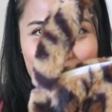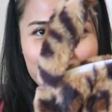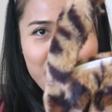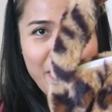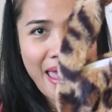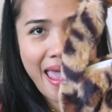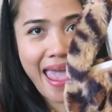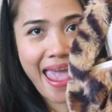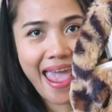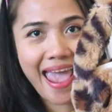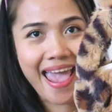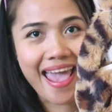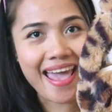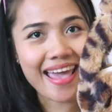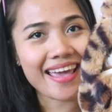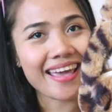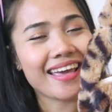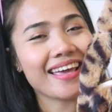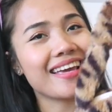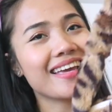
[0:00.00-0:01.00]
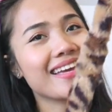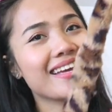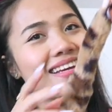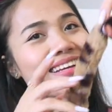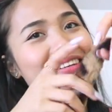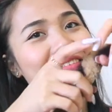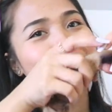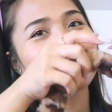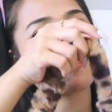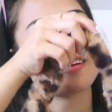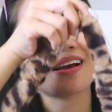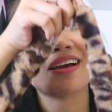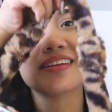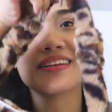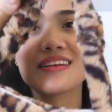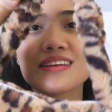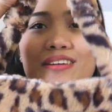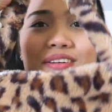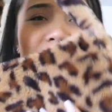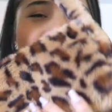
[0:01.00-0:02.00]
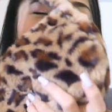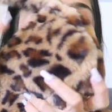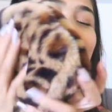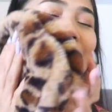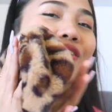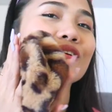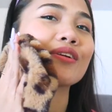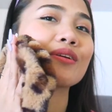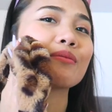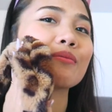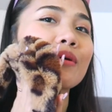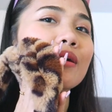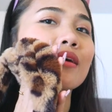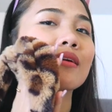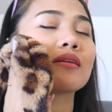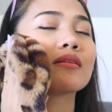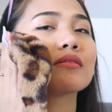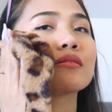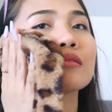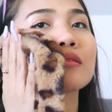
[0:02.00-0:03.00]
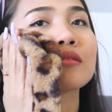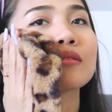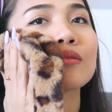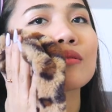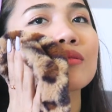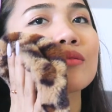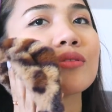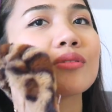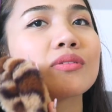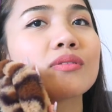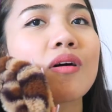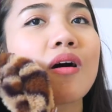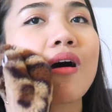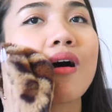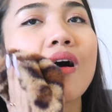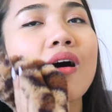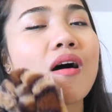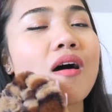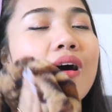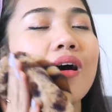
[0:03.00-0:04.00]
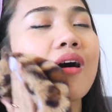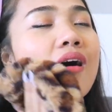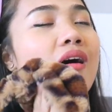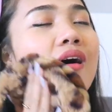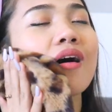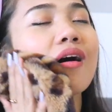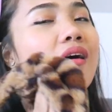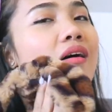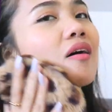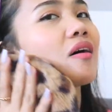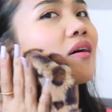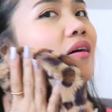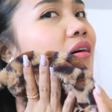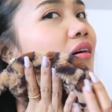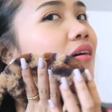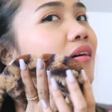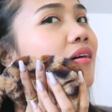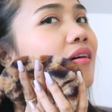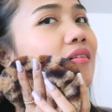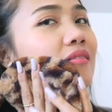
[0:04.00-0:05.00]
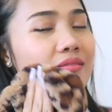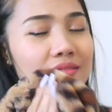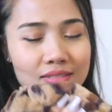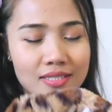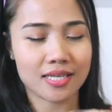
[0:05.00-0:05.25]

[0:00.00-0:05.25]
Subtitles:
Bang! Another furry bag. It's so soft.